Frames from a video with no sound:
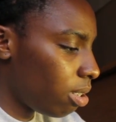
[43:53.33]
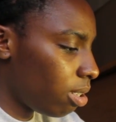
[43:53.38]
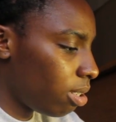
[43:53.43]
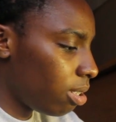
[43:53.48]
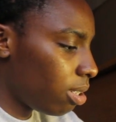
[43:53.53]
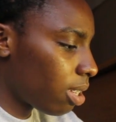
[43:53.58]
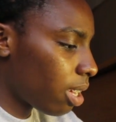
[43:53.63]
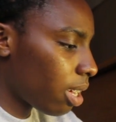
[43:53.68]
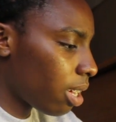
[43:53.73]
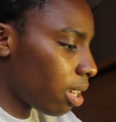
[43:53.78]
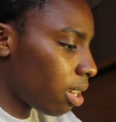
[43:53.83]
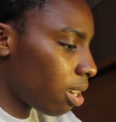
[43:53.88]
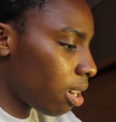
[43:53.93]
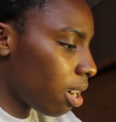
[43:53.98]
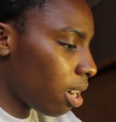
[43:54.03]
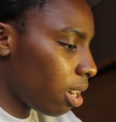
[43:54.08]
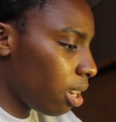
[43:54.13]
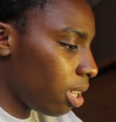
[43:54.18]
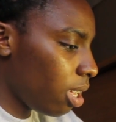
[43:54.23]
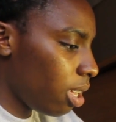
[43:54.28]
Second
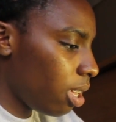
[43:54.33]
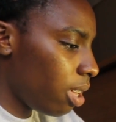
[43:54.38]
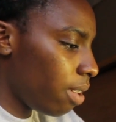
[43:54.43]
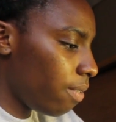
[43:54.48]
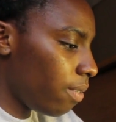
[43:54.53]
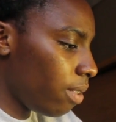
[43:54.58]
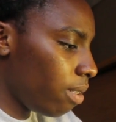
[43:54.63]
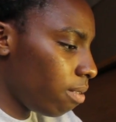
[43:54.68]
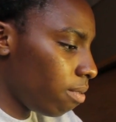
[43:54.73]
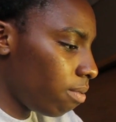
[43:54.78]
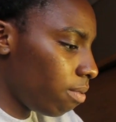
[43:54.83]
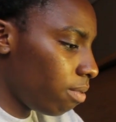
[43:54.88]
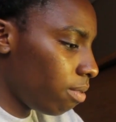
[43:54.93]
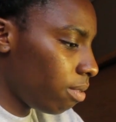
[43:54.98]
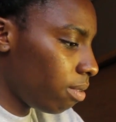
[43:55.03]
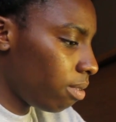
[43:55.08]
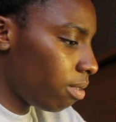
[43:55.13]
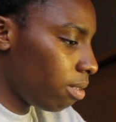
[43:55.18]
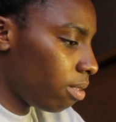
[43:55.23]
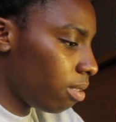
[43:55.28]
card can give you
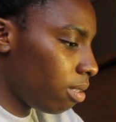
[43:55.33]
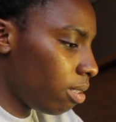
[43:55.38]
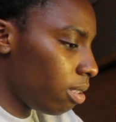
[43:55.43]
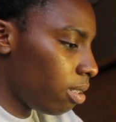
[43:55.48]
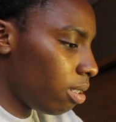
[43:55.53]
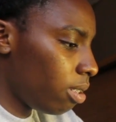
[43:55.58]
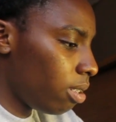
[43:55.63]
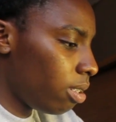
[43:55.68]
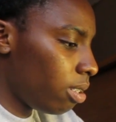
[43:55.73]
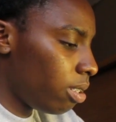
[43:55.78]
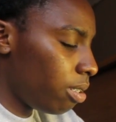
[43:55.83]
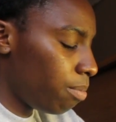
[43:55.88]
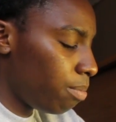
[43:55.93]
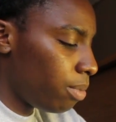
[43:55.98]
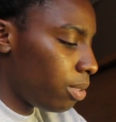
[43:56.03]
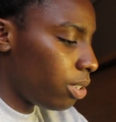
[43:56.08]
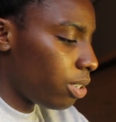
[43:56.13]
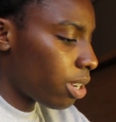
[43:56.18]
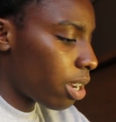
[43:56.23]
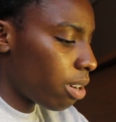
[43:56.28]

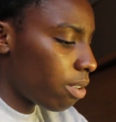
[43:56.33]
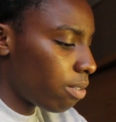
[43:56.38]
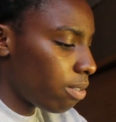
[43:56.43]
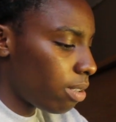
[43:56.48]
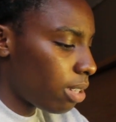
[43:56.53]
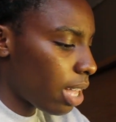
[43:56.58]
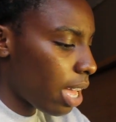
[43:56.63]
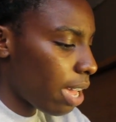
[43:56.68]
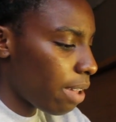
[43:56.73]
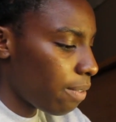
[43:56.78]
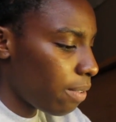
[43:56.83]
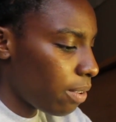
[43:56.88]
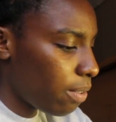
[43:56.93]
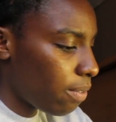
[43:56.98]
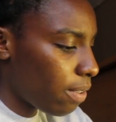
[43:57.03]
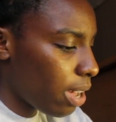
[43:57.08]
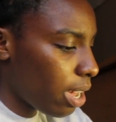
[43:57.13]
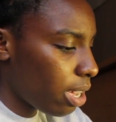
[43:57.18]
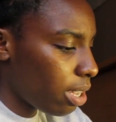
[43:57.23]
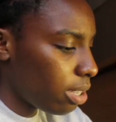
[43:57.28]
some general life
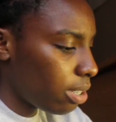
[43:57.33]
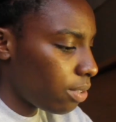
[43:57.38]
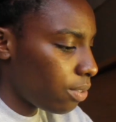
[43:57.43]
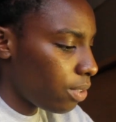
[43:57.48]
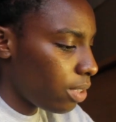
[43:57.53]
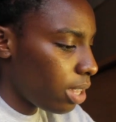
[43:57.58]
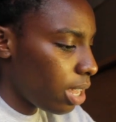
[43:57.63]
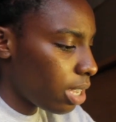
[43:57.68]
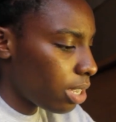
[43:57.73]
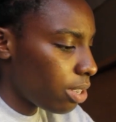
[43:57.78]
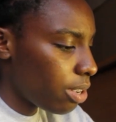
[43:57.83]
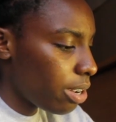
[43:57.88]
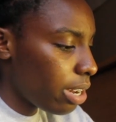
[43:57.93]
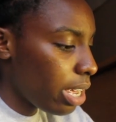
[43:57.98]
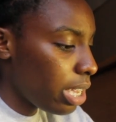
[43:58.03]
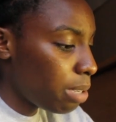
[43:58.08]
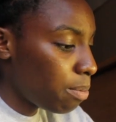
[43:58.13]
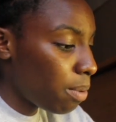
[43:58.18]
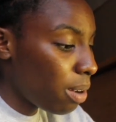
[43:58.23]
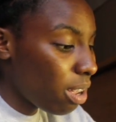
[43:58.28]
advice for the next 30 days,